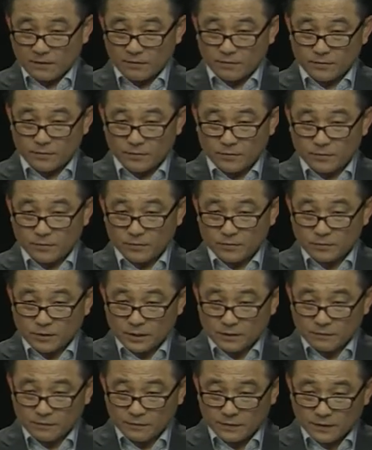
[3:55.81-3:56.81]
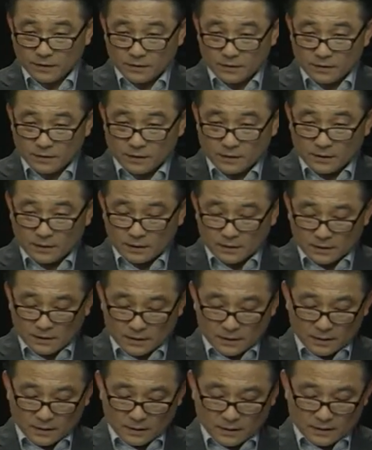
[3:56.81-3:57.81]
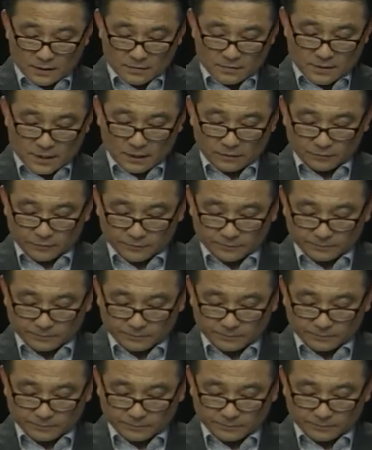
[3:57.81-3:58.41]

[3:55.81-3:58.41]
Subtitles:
So try to figure this out.